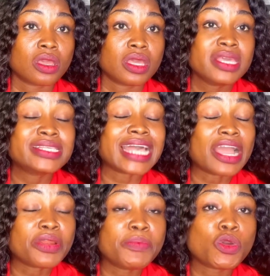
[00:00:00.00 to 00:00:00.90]
He's
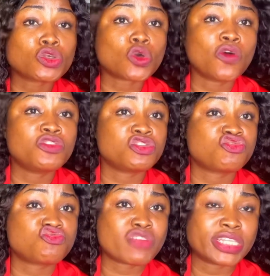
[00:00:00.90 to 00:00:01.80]
angry because of the
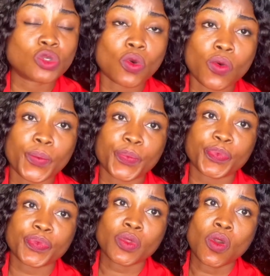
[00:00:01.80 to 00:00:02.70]
threat
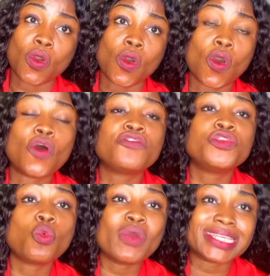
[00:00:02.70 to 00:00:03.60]
of
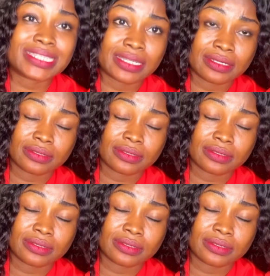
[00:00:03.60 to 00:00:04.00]
the Western.